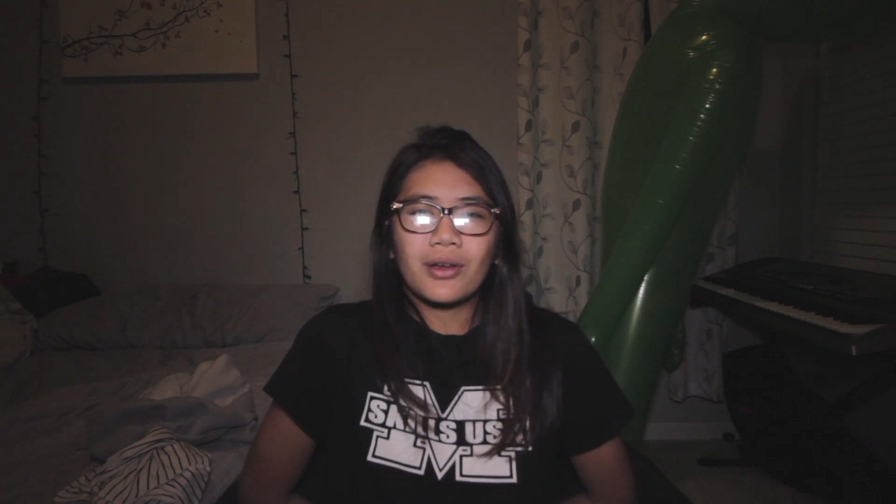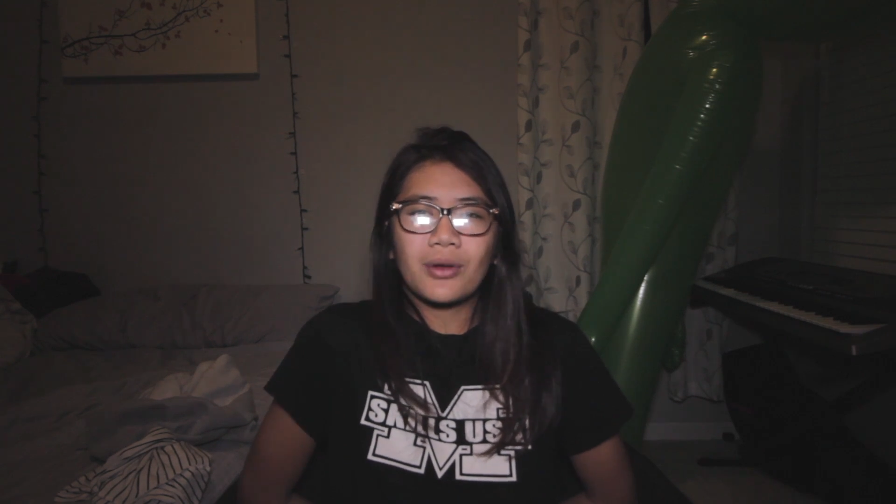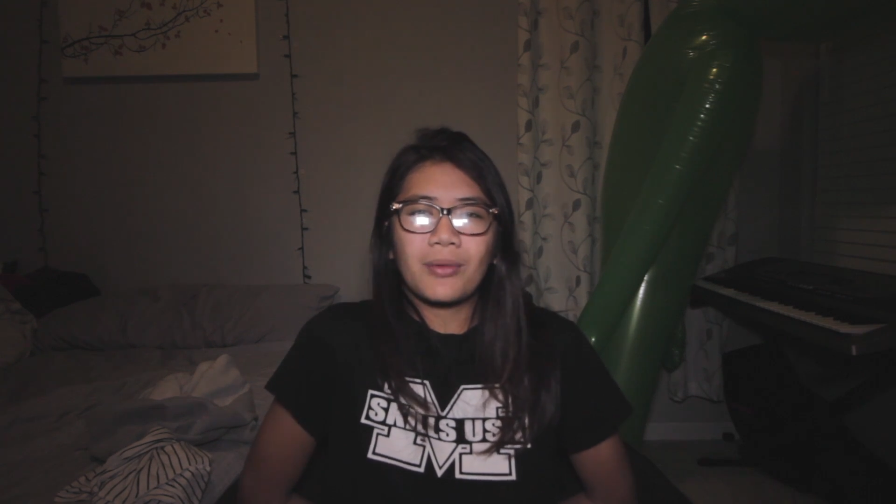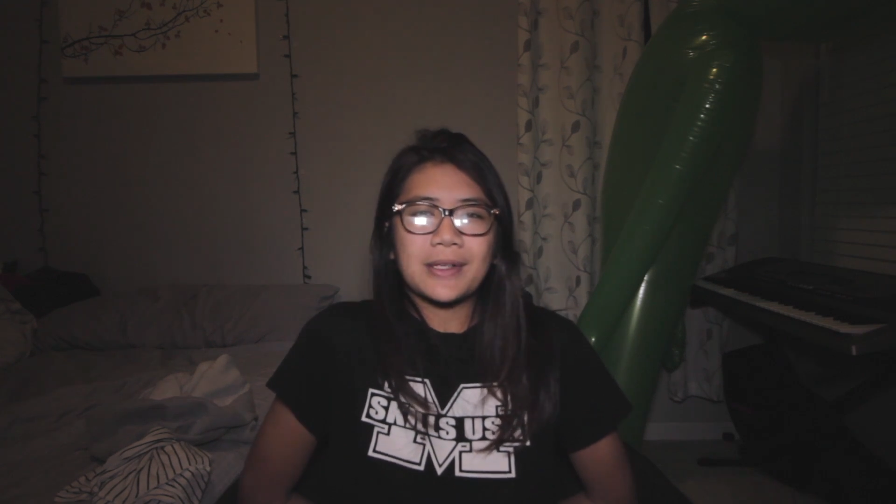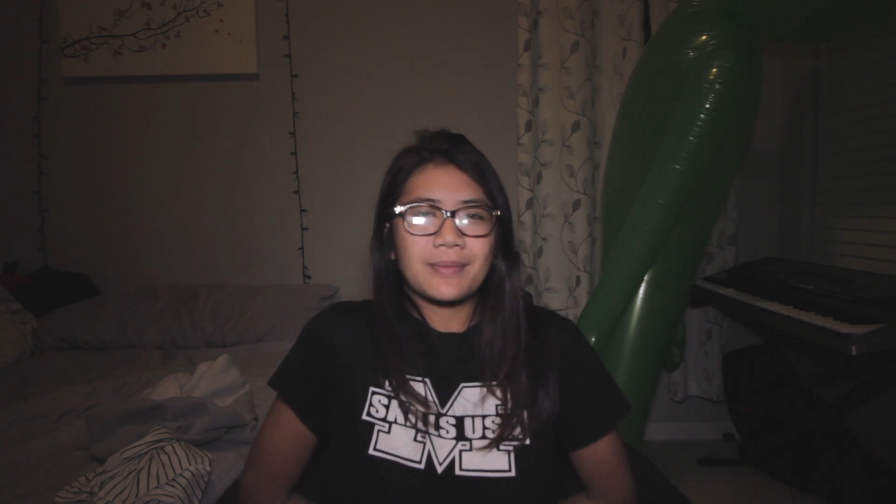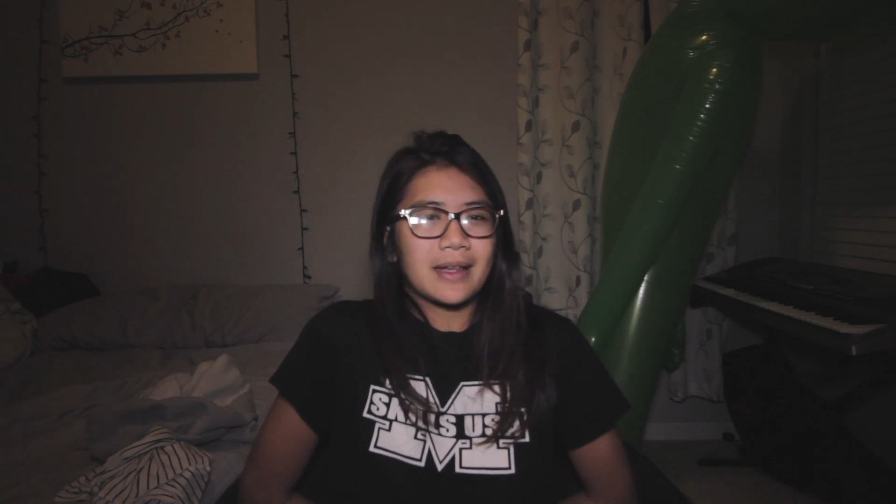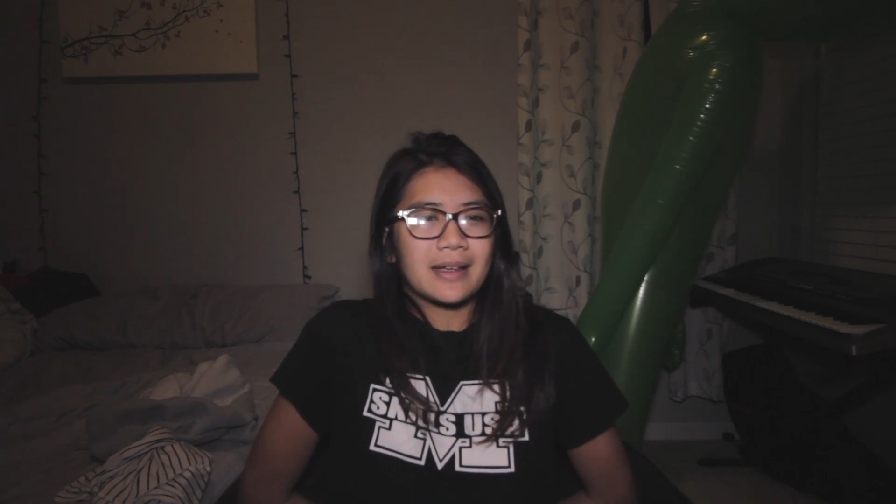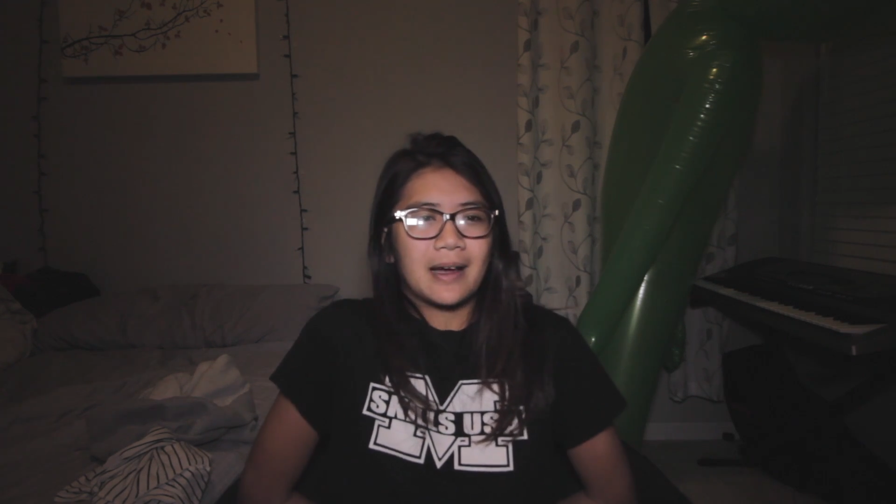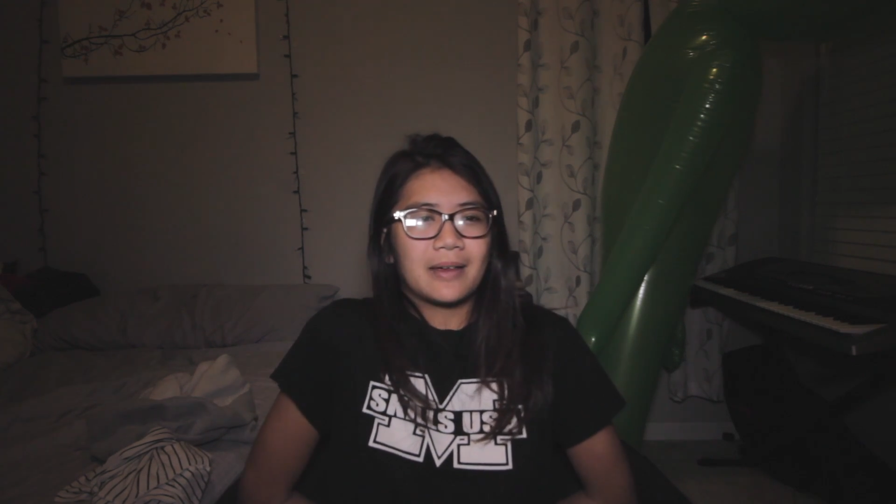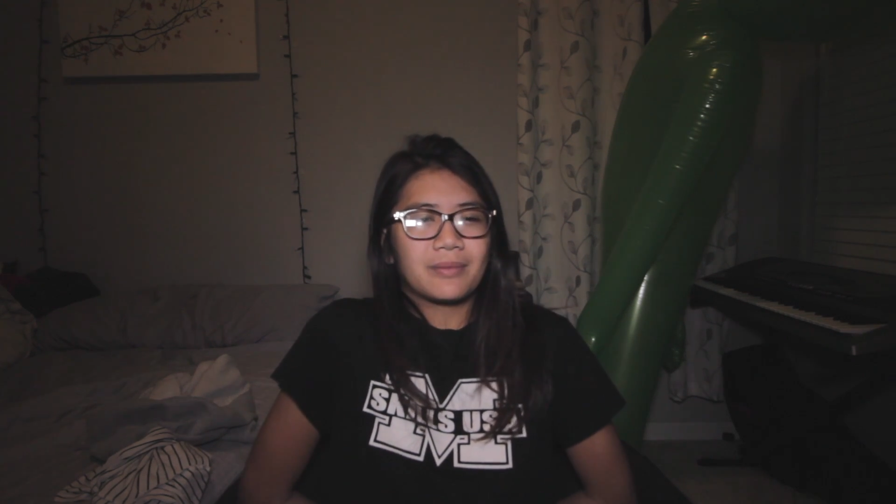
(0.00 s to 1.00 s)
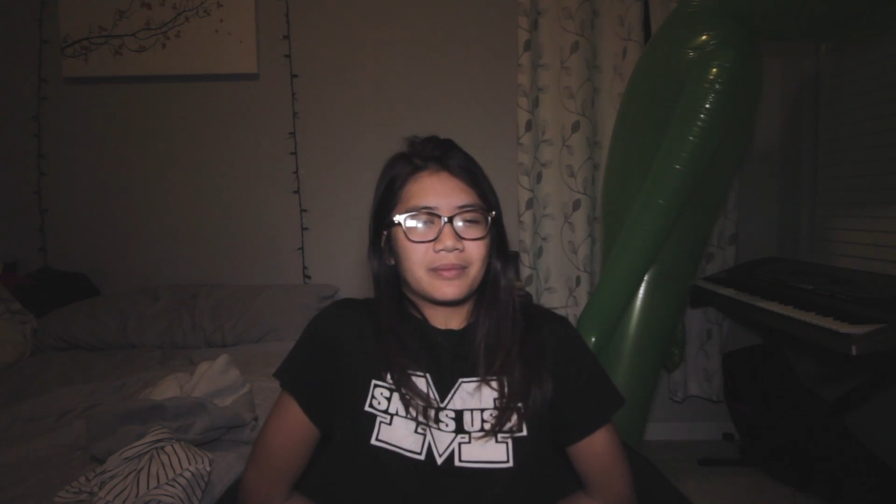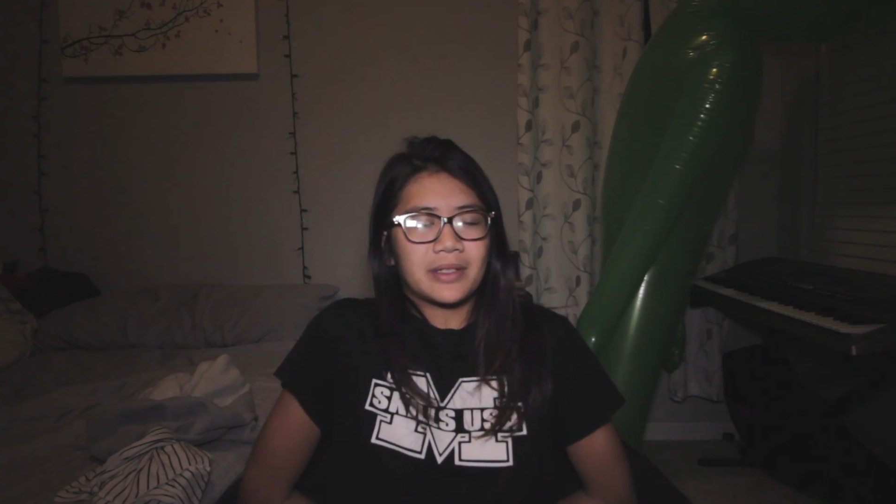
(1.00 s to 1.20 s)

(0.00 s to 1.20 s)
gonna waste my time.